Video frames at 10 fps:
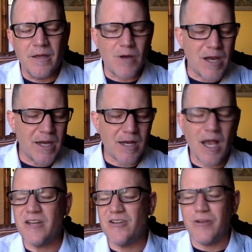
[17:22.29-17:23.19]
Right?
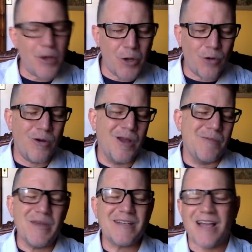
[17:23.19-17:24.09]
I know,
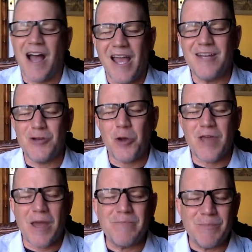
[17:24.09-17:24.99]
because I know
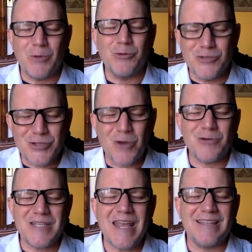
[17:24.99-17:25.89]
that people who
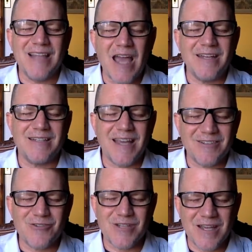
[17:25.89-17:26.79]
don't take lie
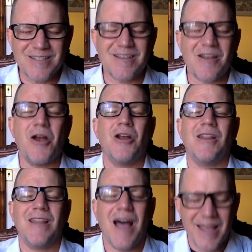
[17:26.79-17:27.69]
detector tests are
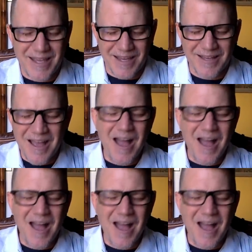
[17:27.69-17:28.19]
lying.